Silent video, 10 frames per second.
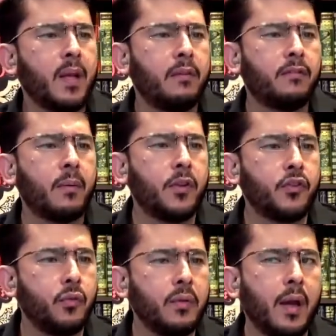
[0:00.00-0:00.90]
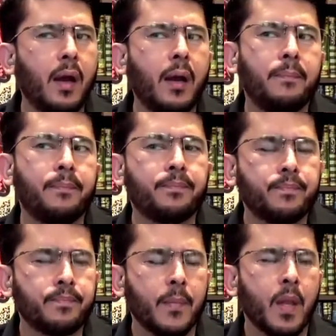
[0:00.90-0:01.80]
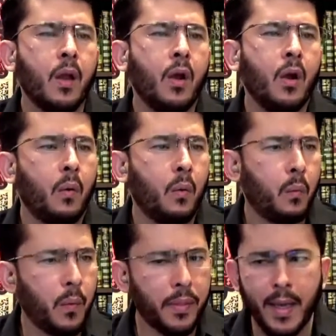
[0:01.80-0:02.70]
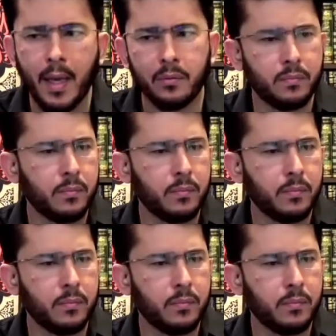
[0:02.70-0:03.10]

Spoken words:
from this dunya without